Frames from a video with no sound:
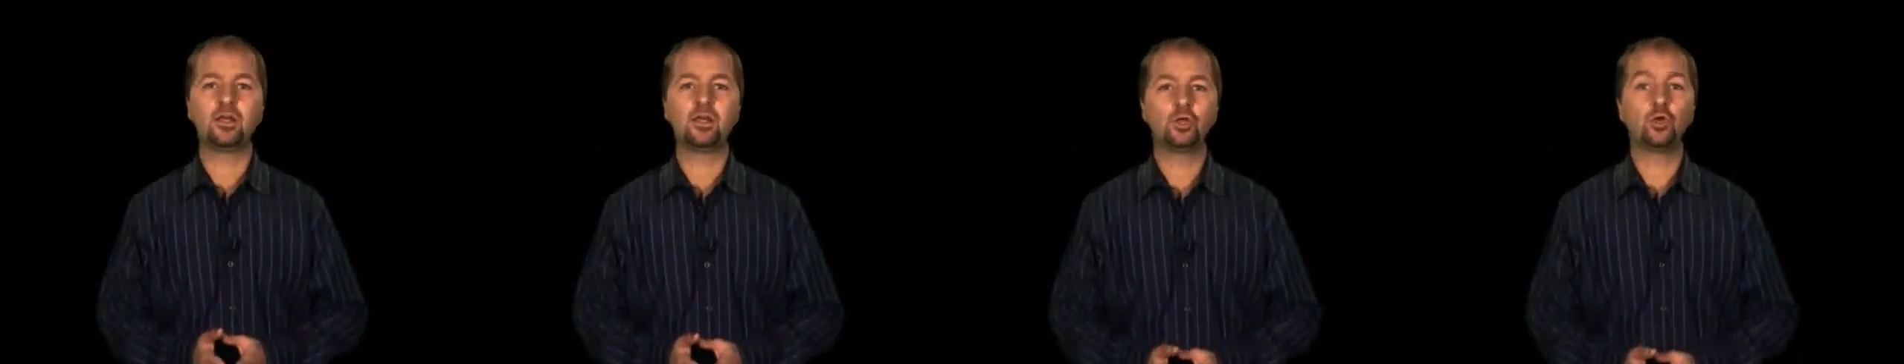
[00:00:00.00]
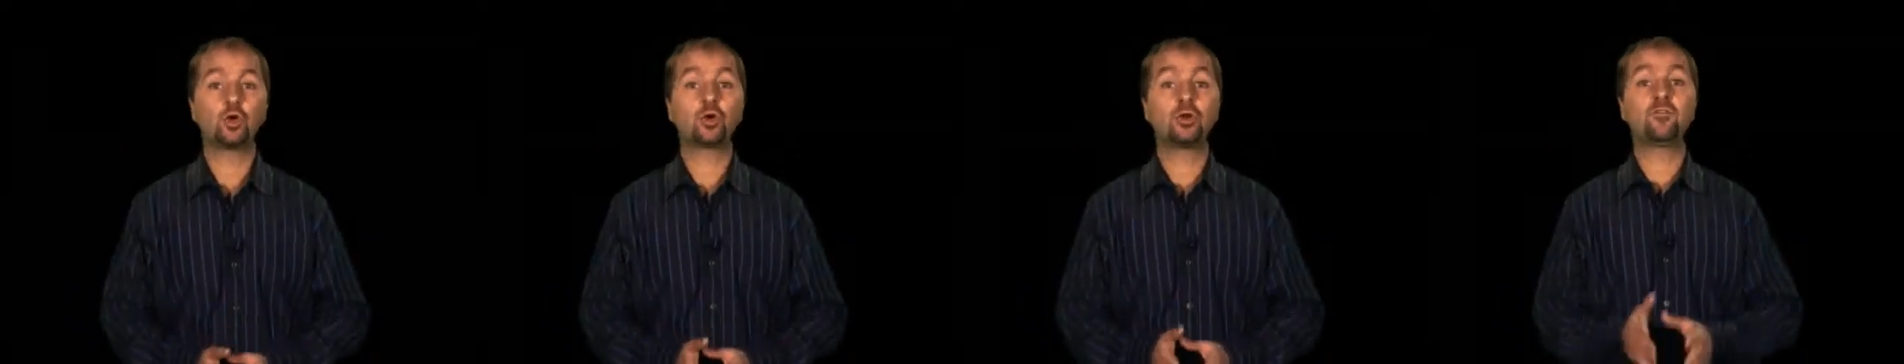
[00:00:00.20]

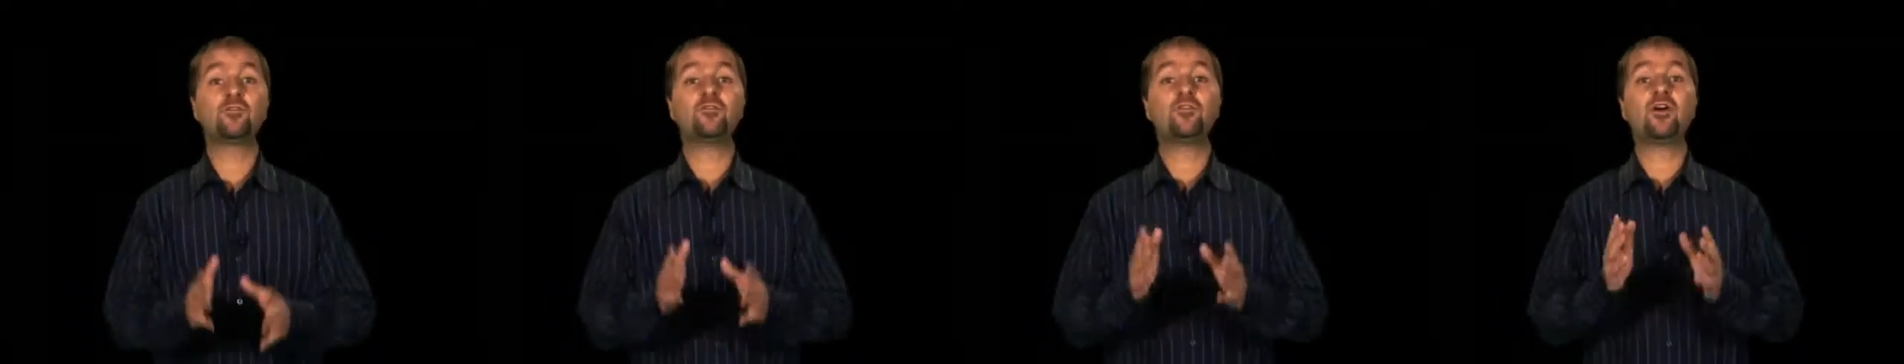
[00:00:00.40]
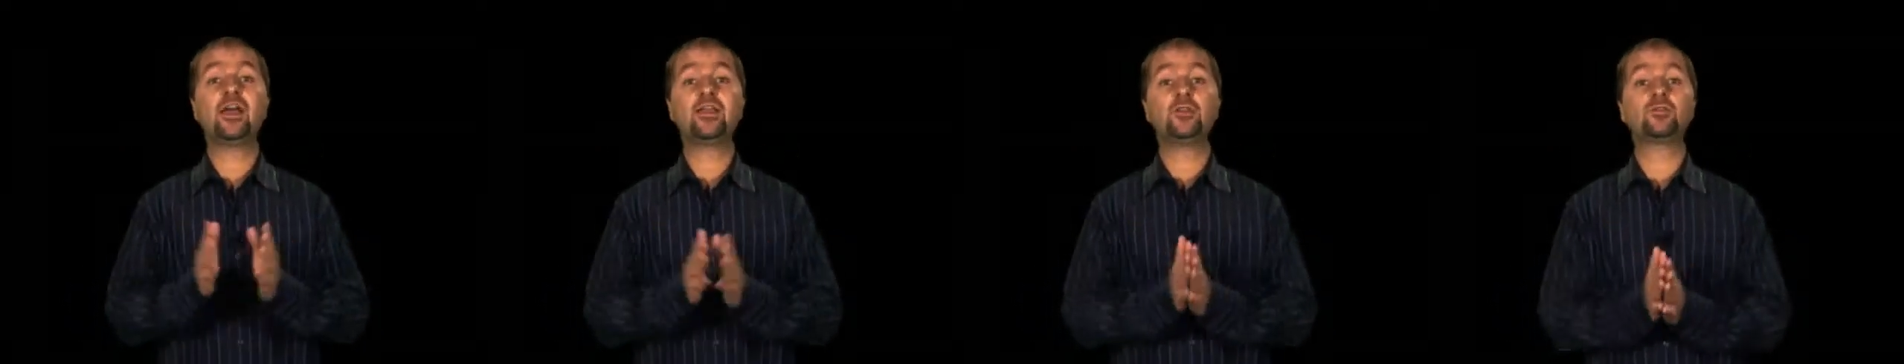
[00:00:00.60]
you're going to
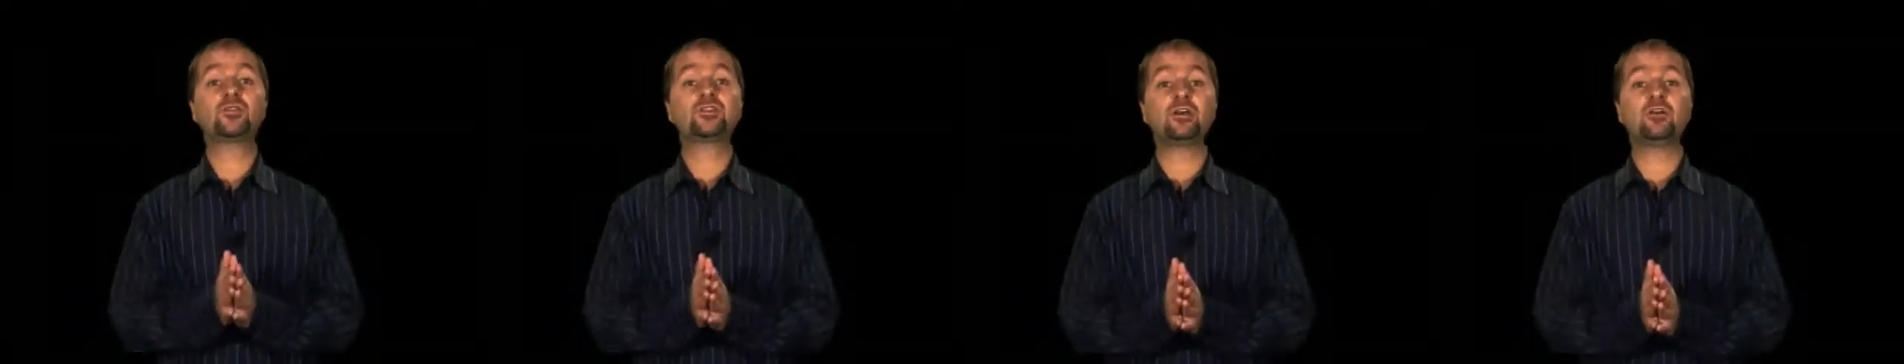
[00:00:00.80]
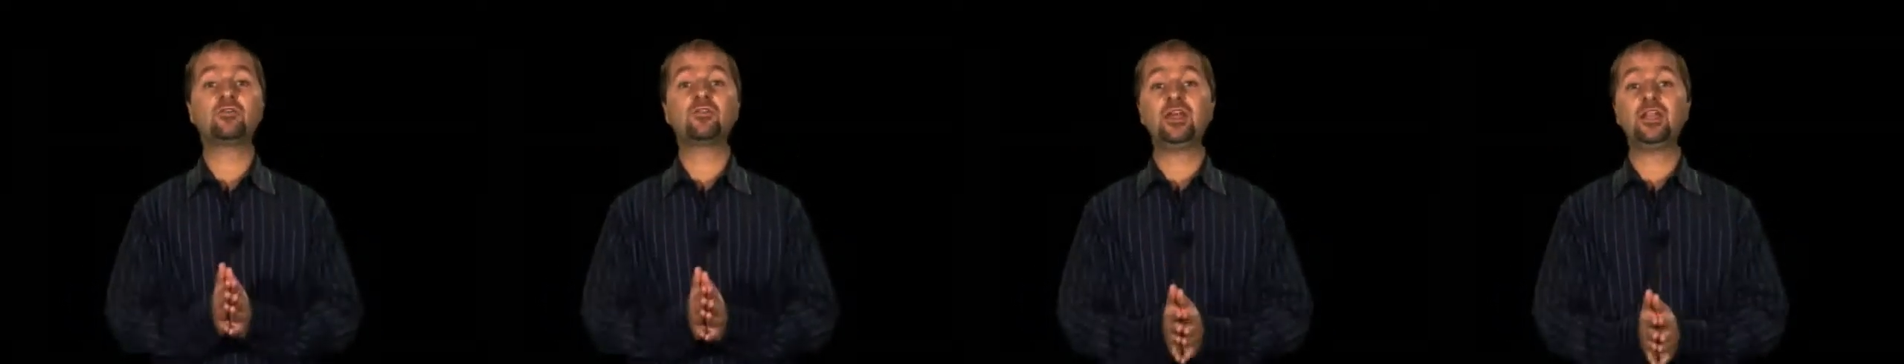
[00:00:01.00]
find
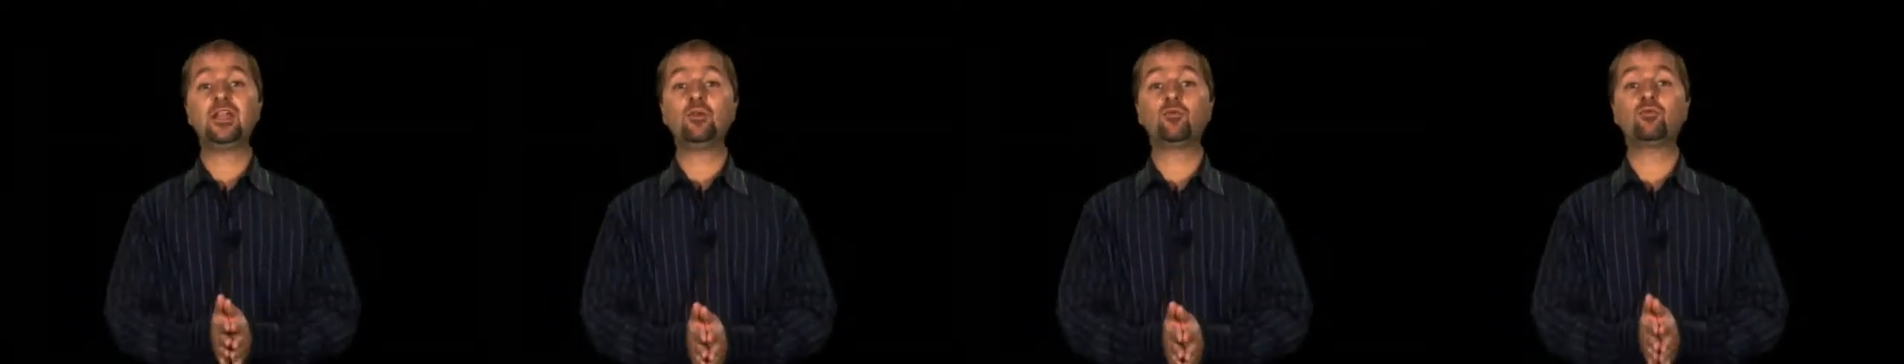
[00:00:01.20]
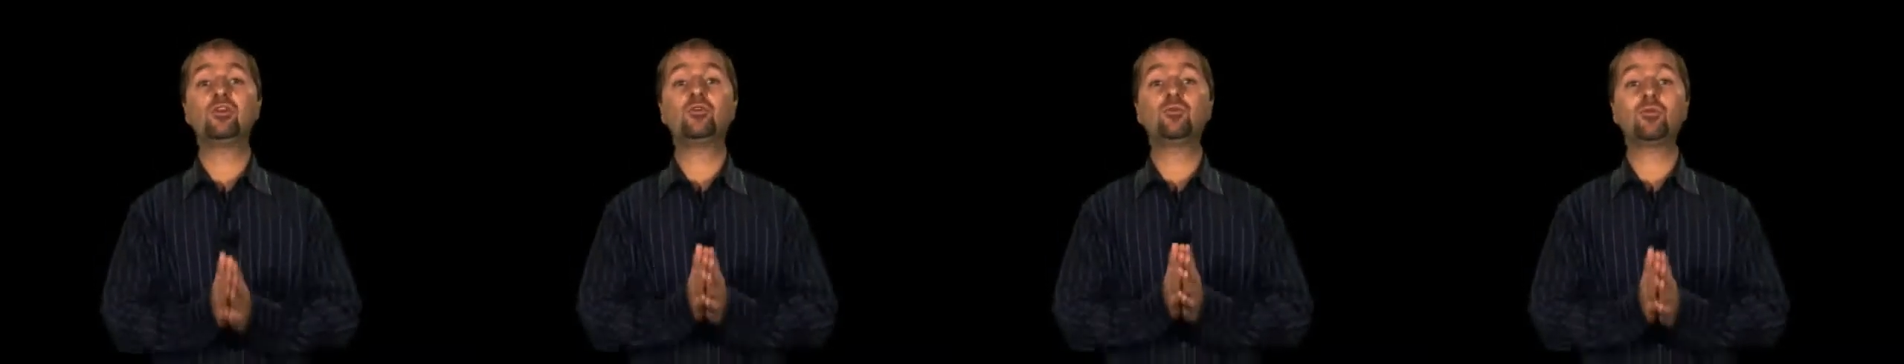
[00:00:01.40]
yourself
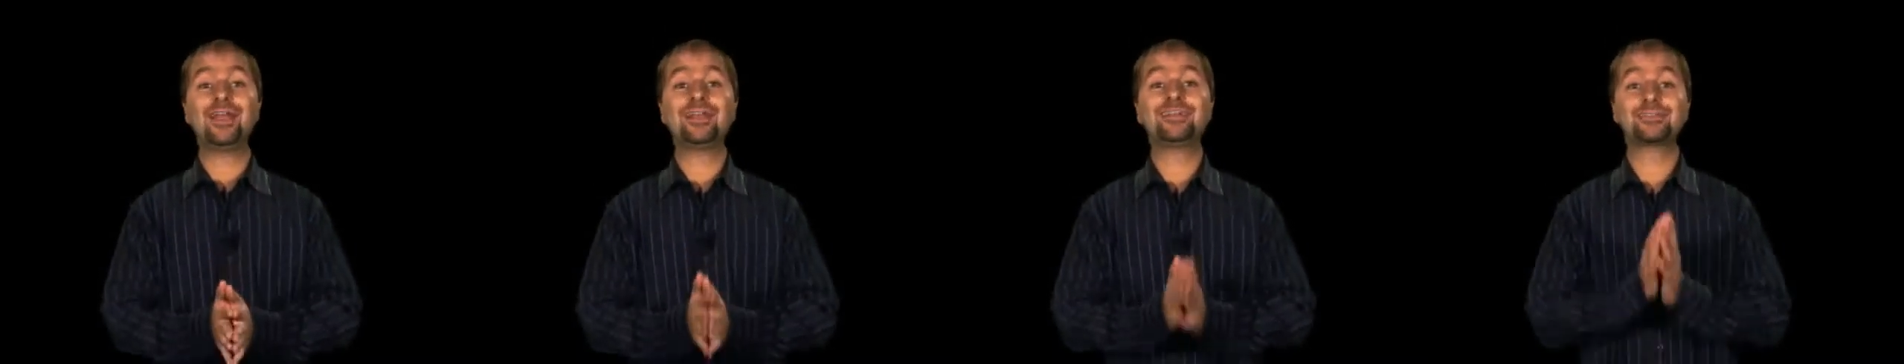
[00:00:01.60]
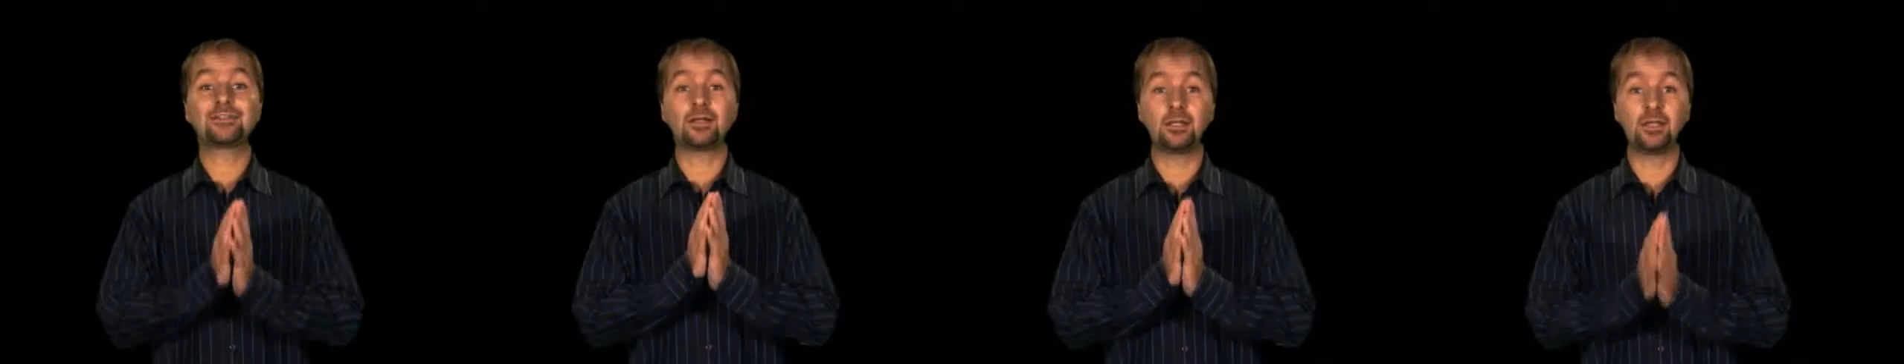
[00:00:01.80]
getting
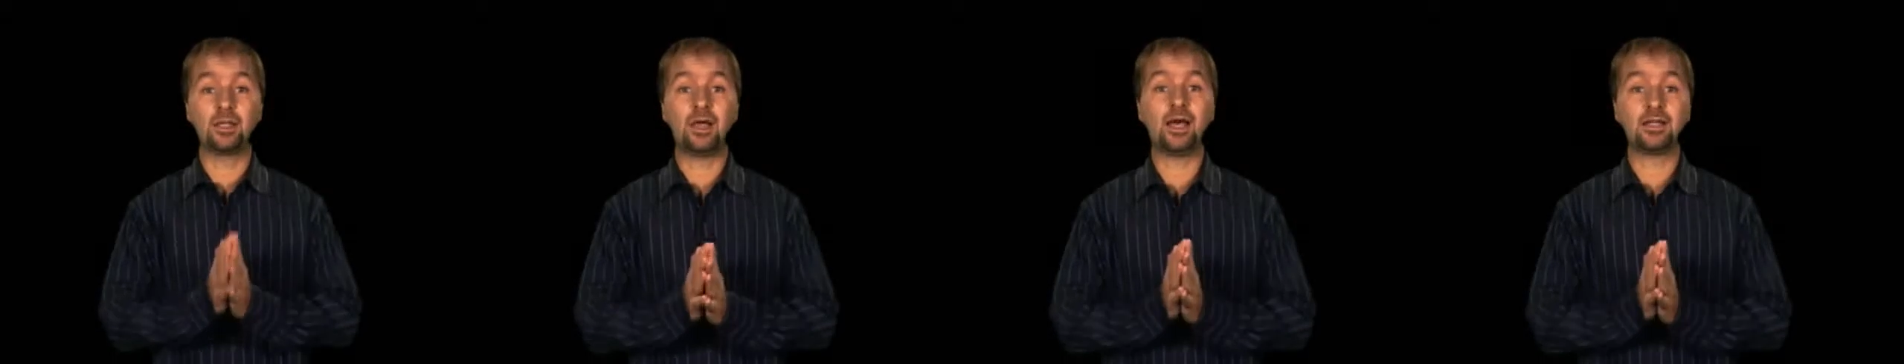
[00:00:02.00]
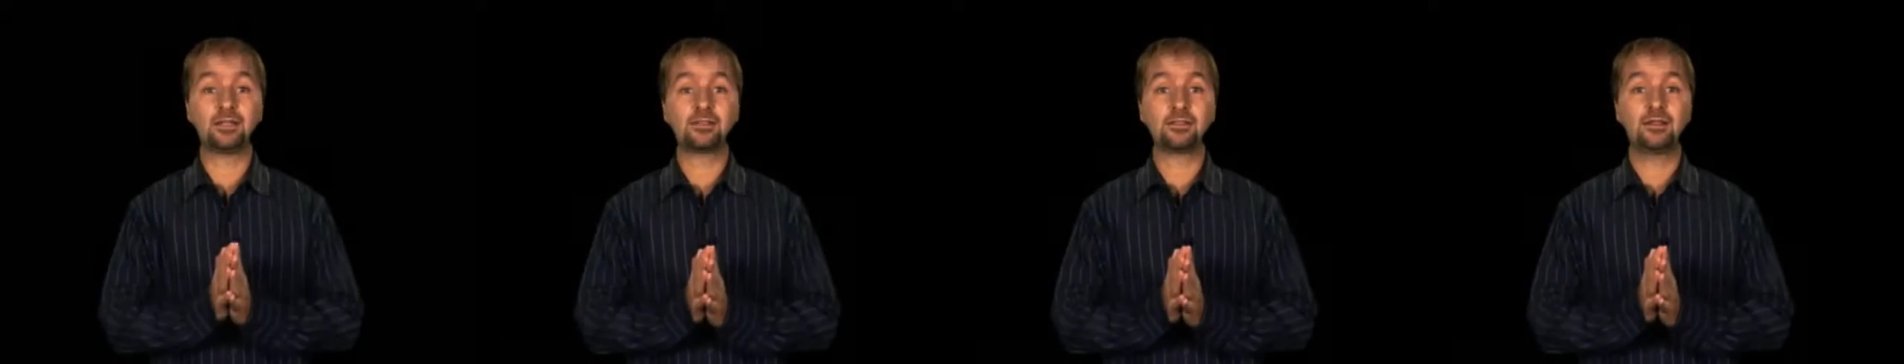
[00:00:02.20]
re-raised a
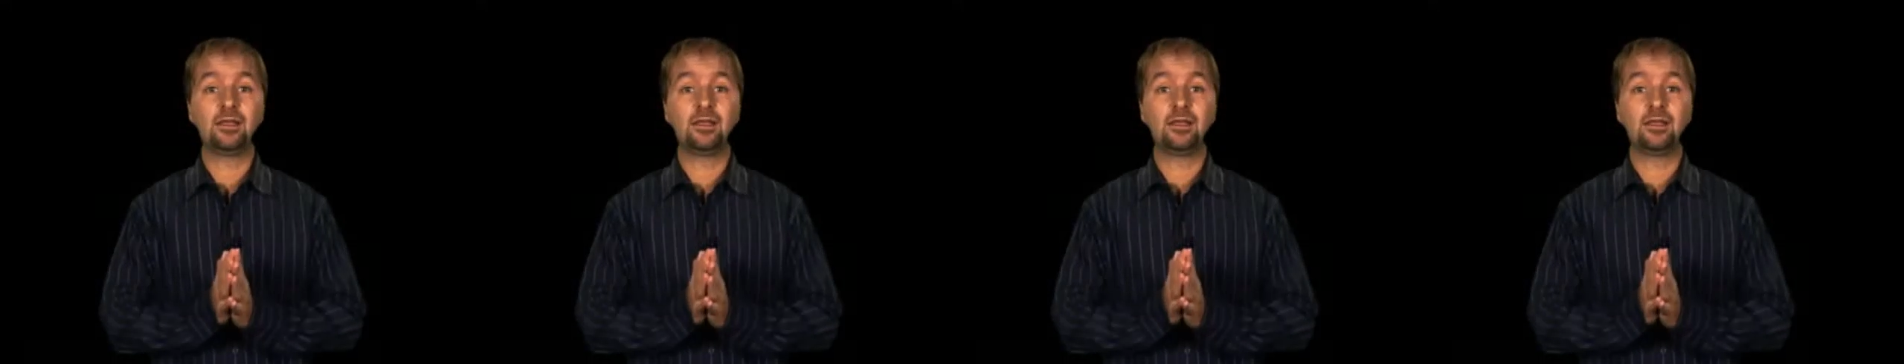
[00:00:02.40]
lot.